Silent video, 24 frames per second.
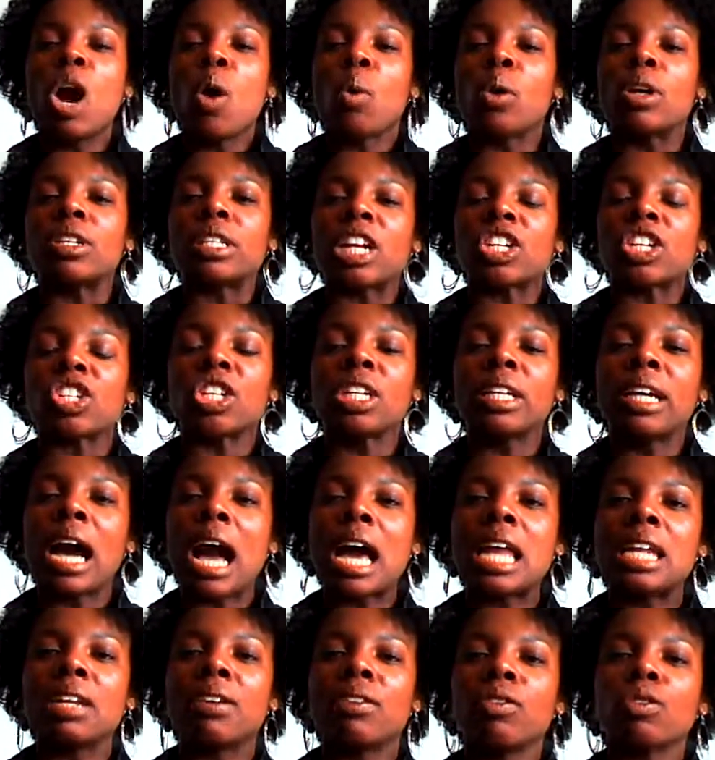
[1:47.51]
was that she
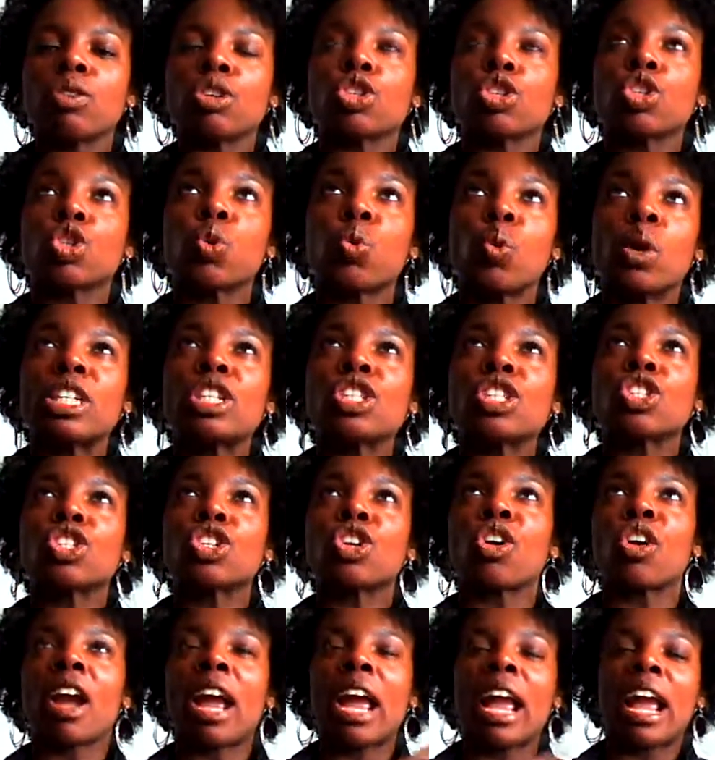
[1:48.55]
kind of twists
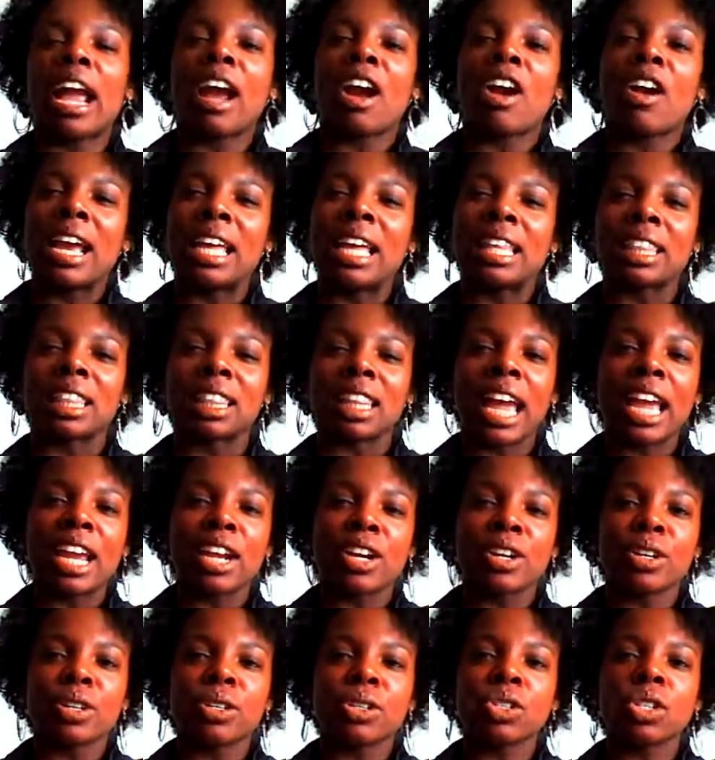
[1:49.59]
her hair in
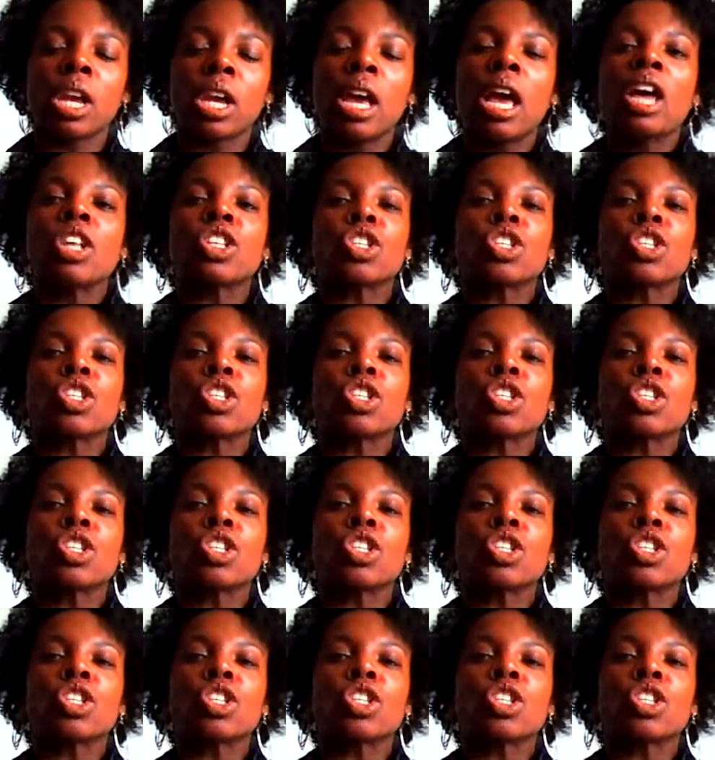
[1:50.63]
layers.